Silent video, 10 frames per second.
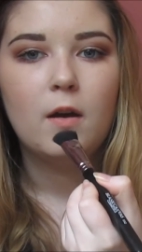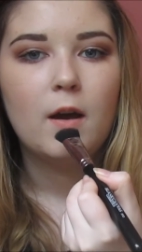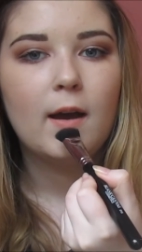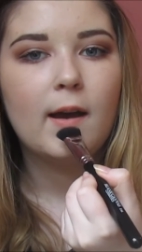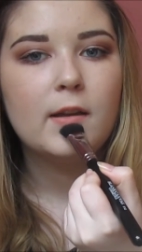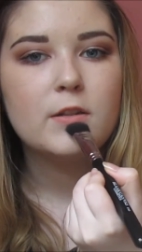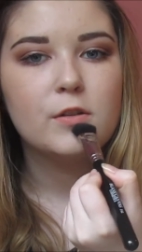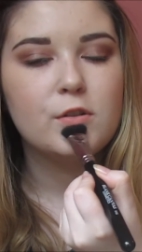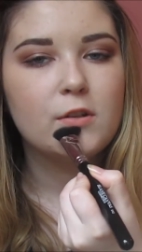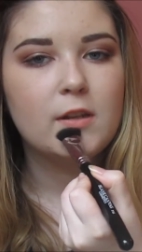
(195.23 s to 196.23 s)
and
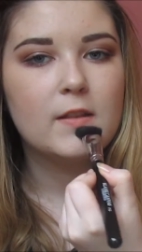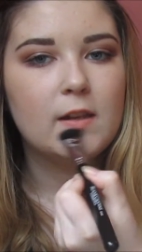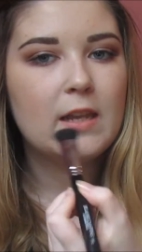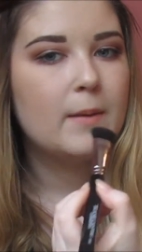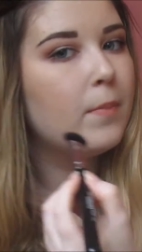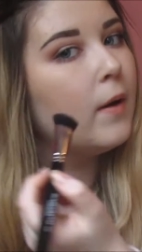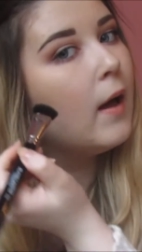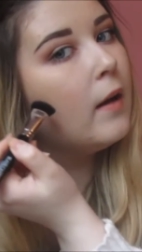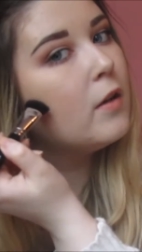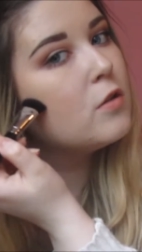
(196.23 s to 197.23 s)
underneath the lip,
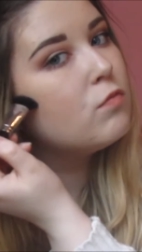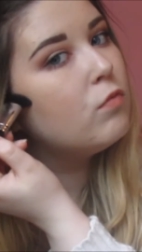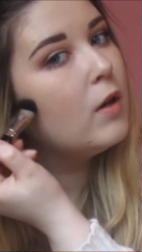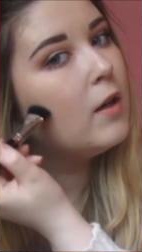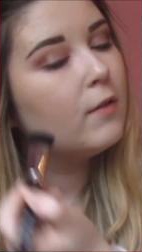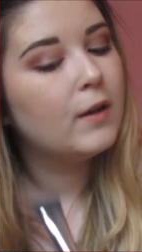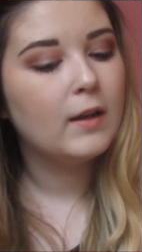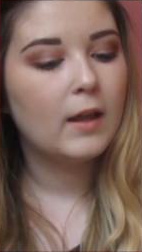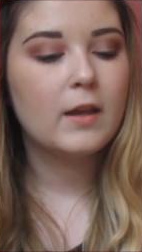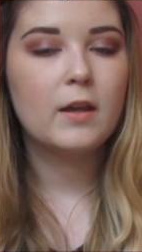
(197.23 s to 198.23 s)
and I just really
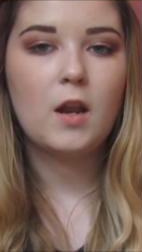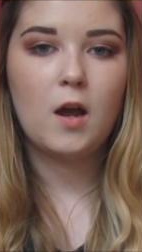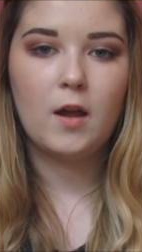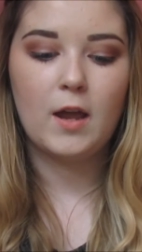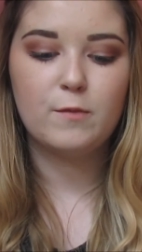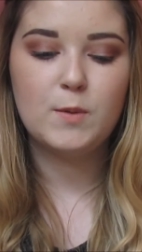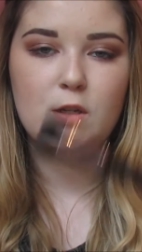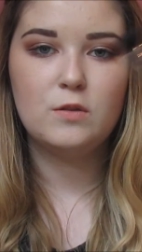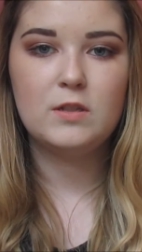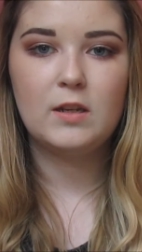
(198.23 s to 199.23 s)
like it. I have
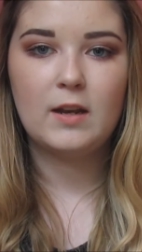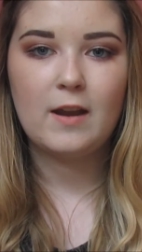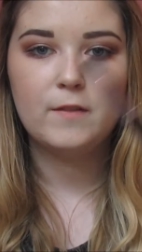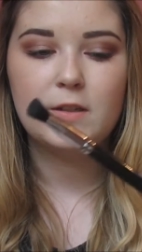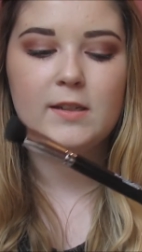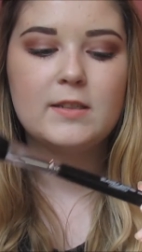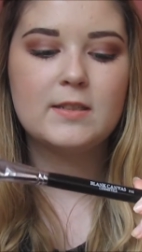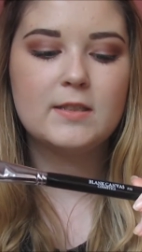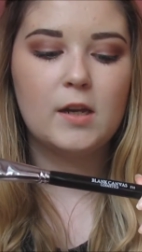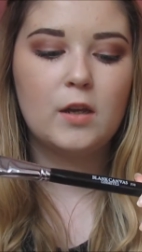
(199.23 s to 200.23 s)
been using it every day
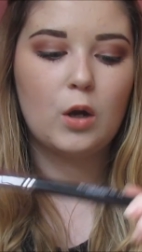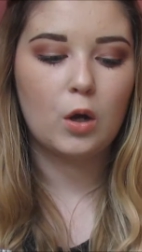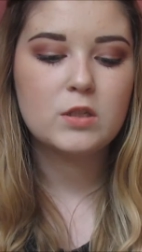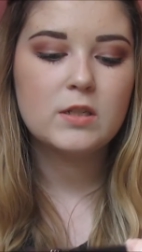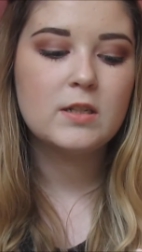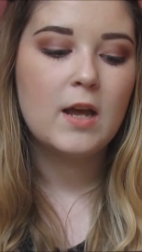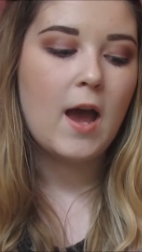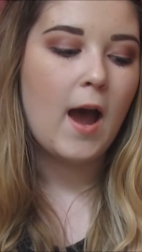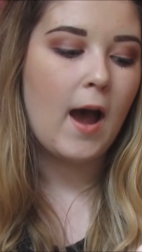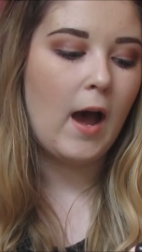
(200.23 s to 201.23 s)
since I got it,
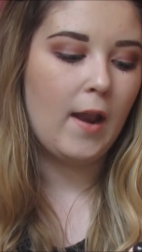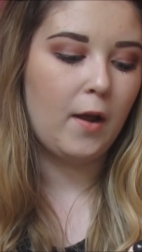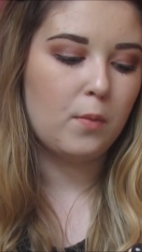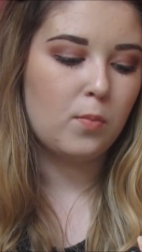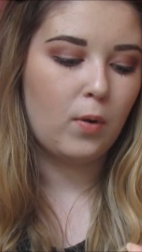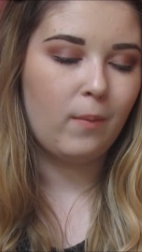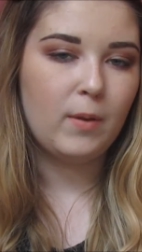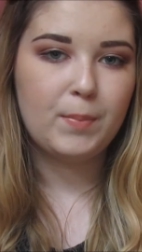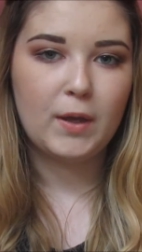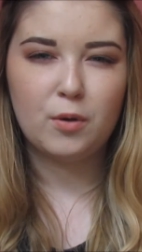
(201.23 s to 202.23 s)
and I will
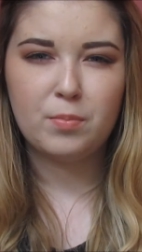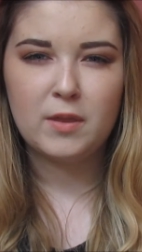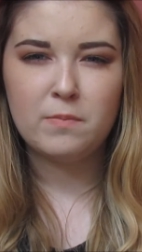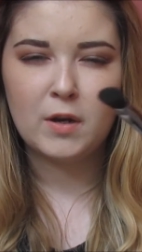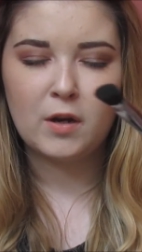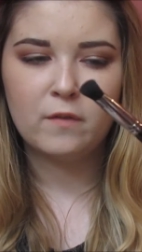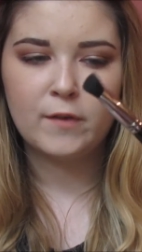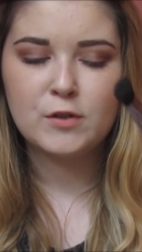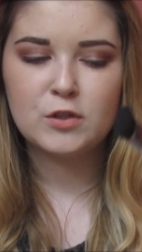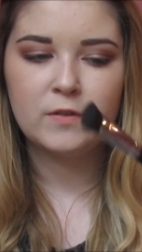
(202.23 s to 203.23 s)
probably pick up the bigger
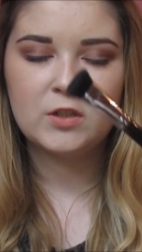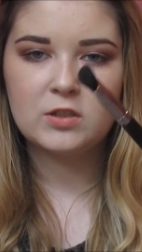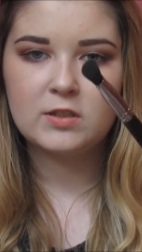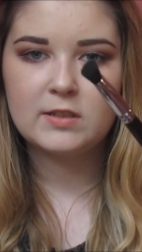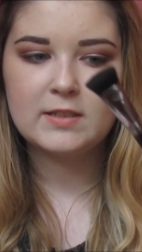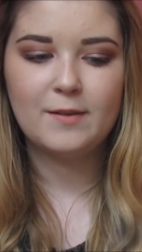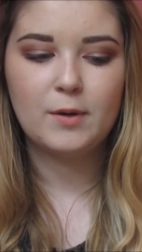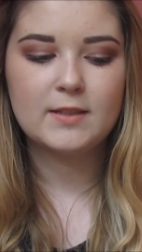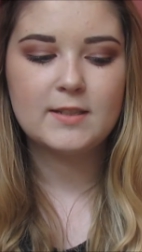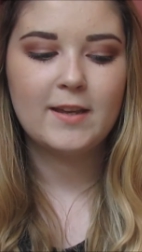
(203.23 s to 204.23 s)
version of it just to see
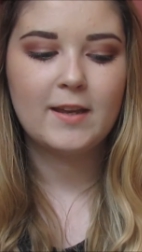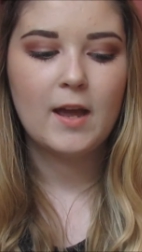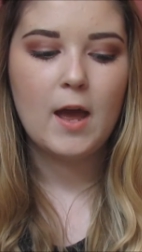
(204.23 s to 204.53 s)
what it's like,